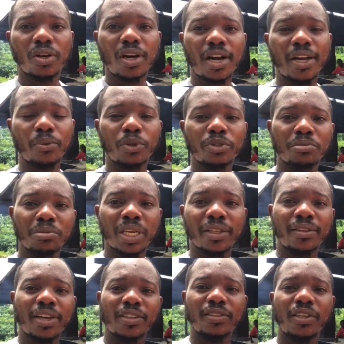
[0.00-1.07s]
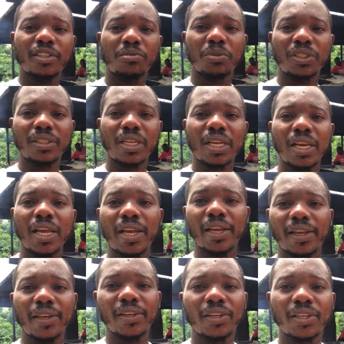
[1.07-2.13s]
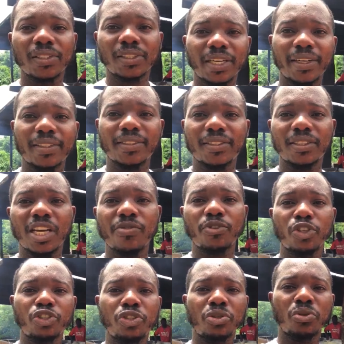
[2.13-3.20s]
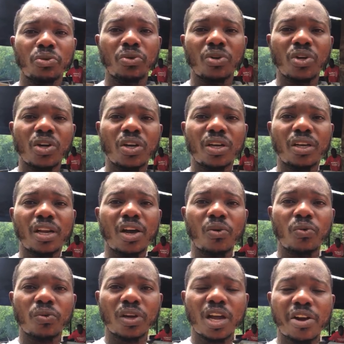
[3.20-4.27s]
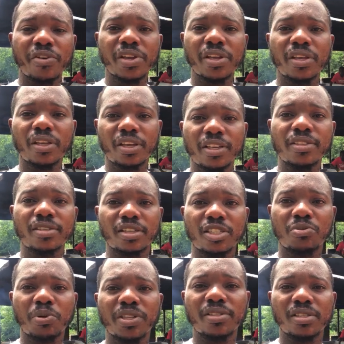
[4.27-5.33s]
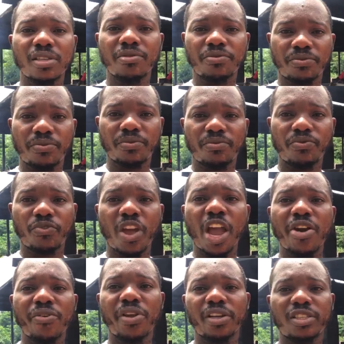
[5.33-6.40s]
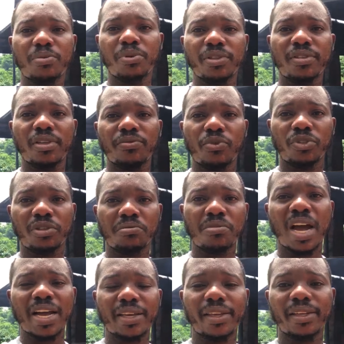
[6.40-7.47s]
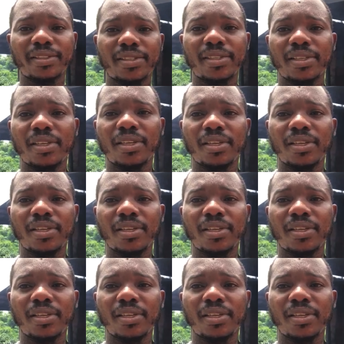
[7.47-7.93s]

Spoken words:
I want to make that statement clear that it's never true. Now Gari is expensive, very expensive on the market.